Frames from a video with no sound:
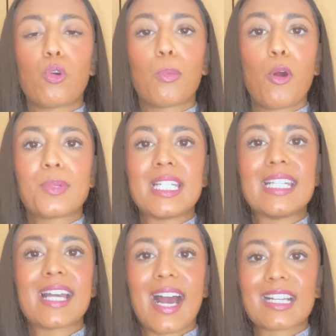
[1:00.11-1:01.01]
or
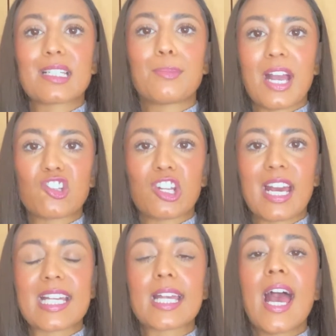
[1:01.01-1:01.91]
property tax
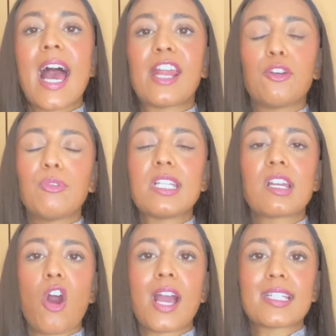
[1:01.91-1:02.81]
specialist, and the
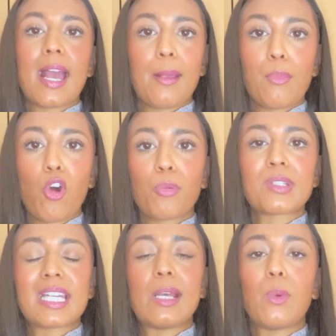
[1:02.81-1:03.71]
reason I say
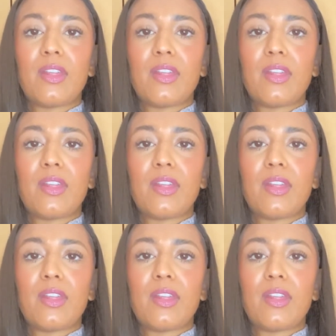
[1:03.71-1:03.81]
property